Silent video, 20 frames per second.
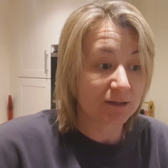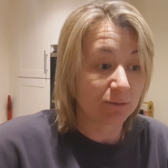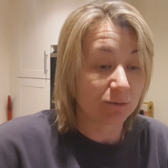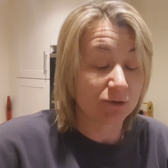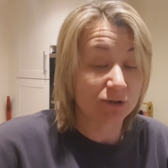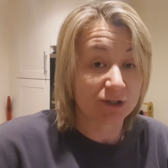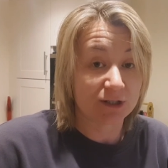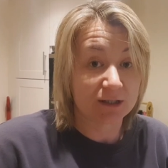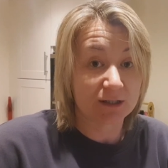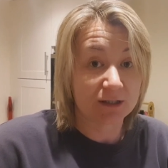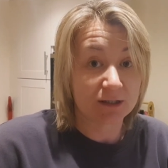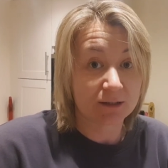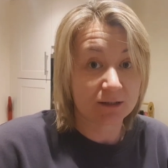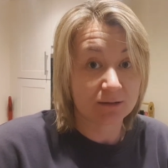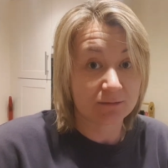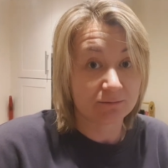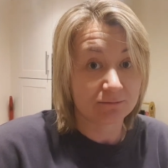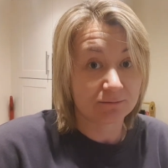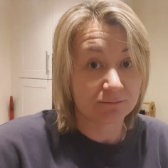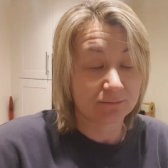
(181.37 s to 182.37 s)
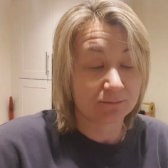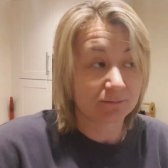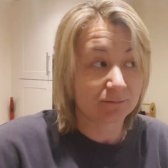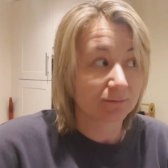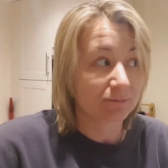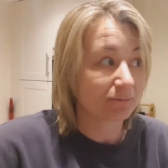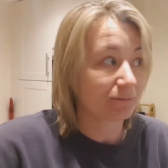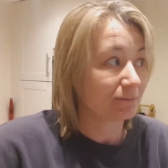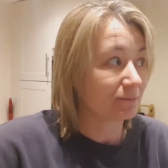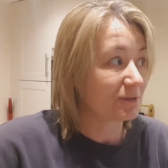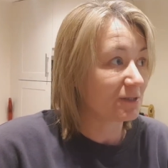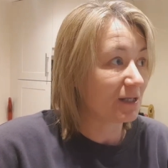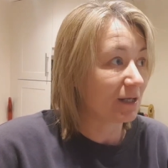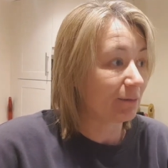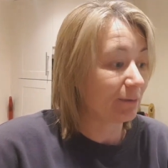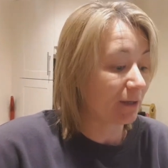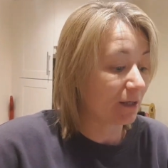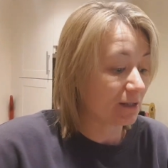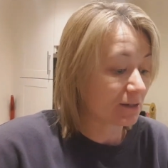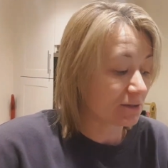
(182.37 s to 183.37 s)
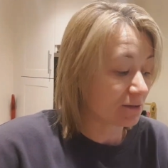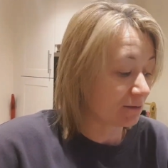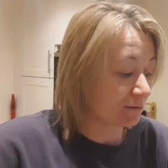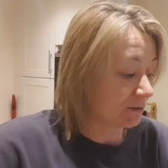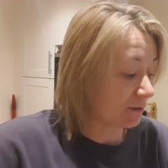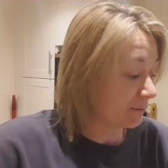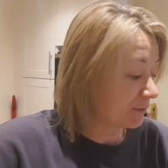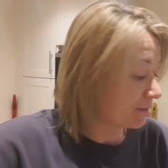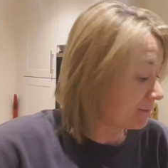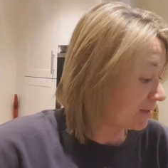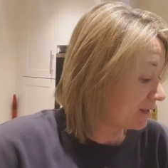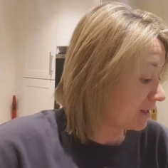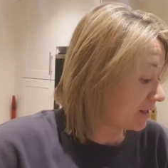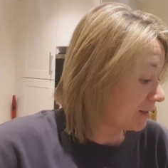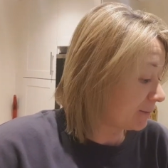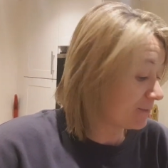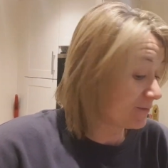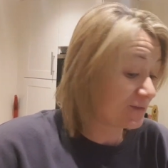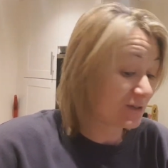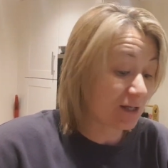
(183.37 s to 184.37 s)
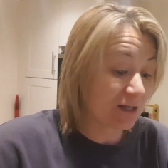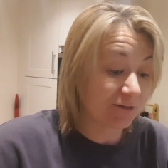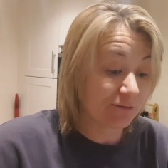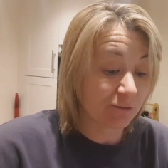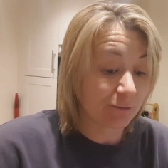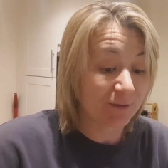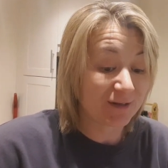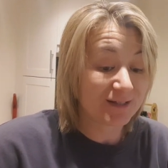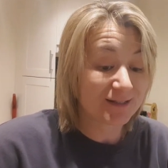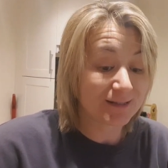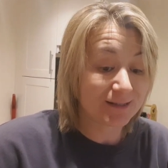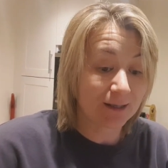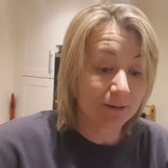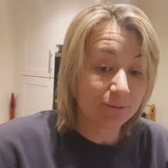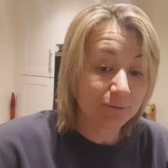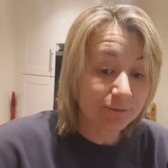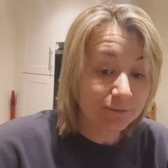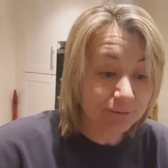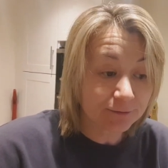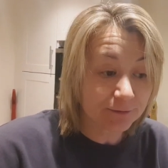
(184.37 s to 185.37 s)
so we'll just see how he gets on. I'm going to make a cup of tea for myself.